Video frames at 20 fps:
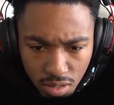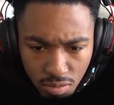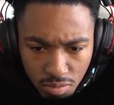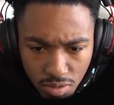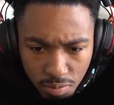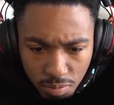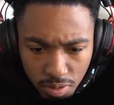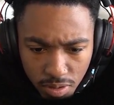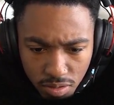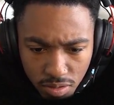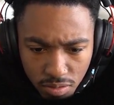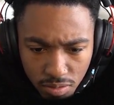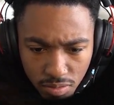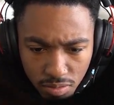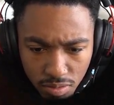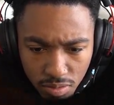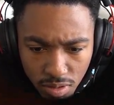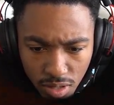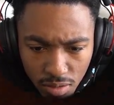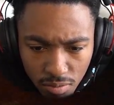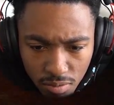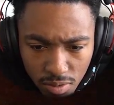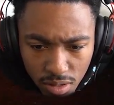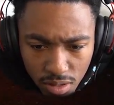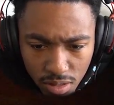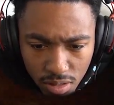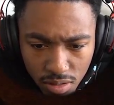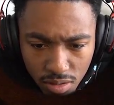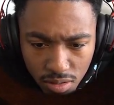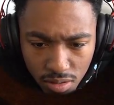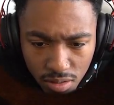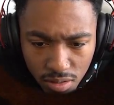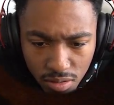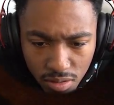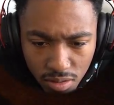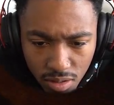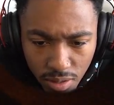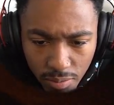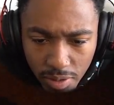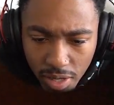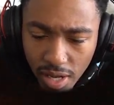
was special. Not really. I mean,